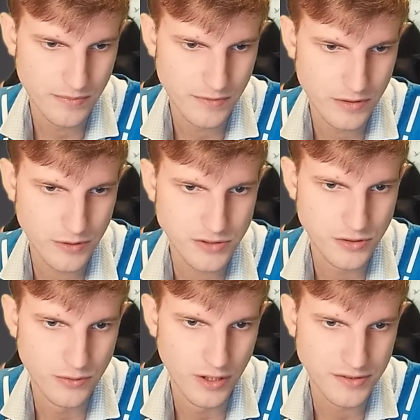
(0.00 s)
closer
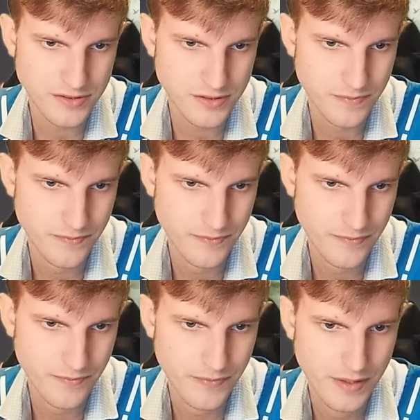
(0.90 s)
to us,
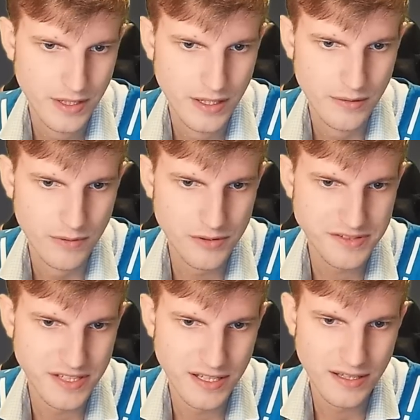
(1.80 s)
we'll
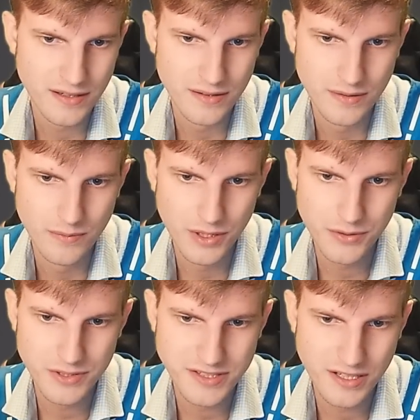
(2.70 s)
see, what do
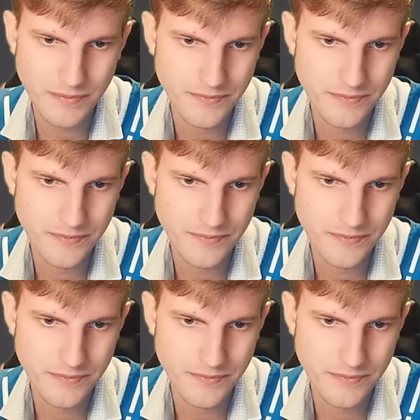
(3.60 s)
we see?